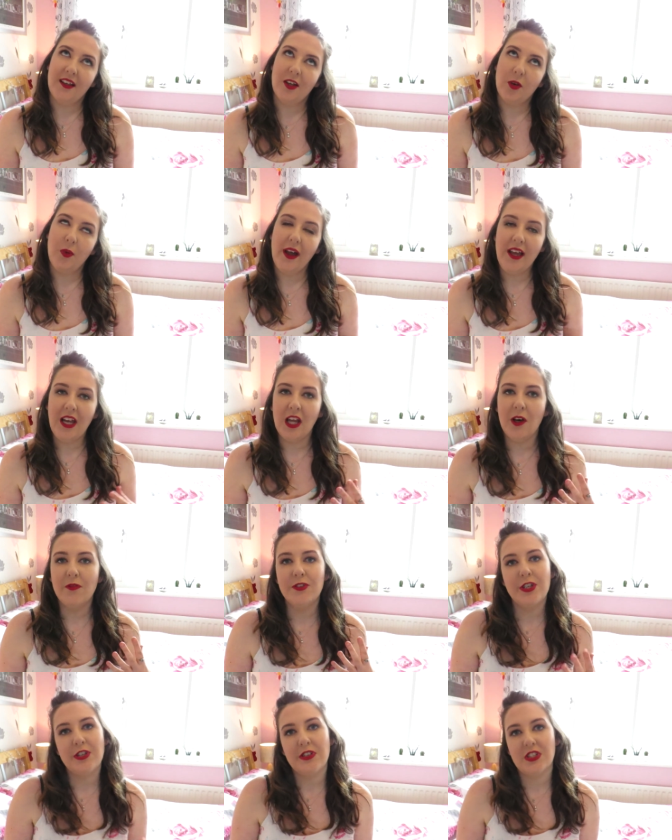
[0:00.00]
quite a lot
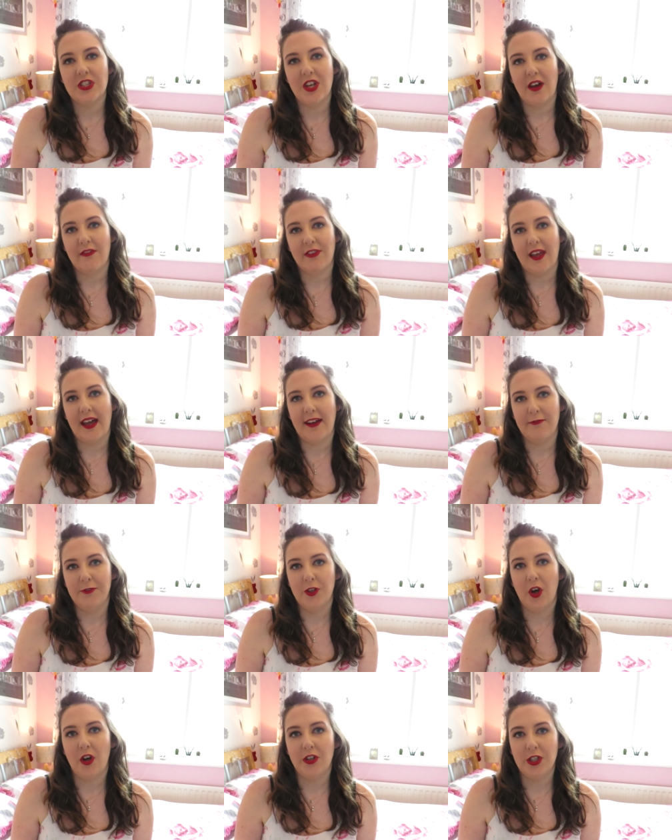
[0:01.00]
of new stuff that I've
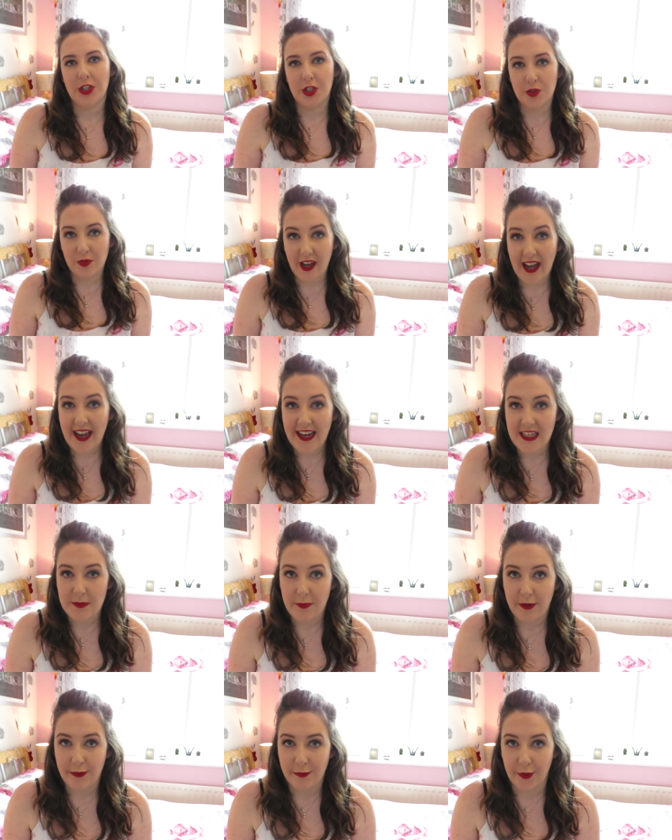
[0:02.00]
not
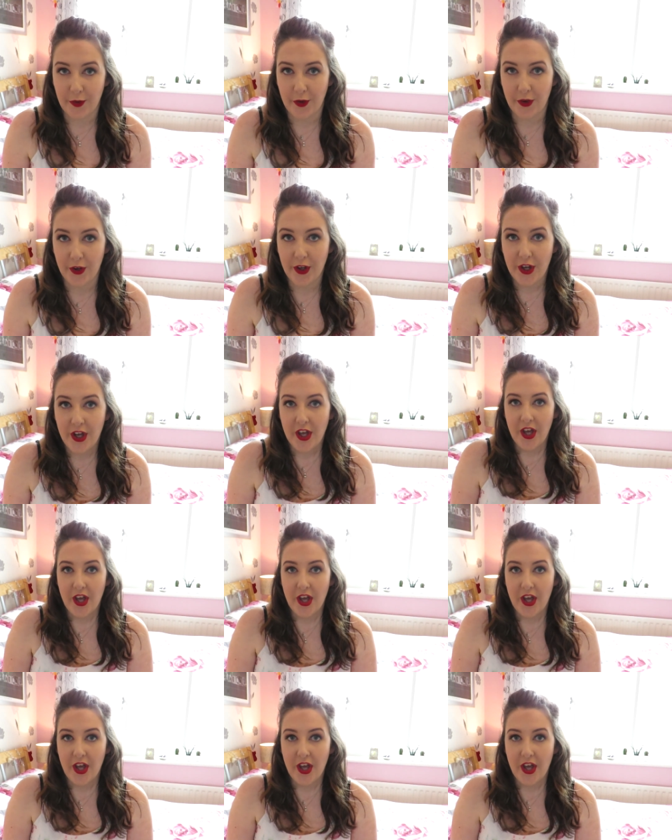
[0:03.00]
tried before.